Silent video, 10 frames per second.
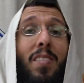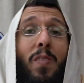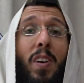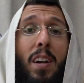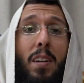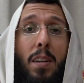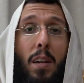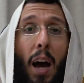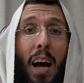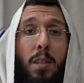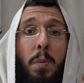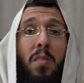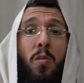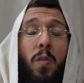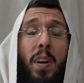revealed has
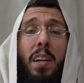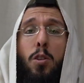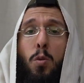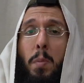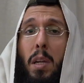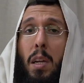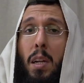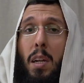been revealed to me.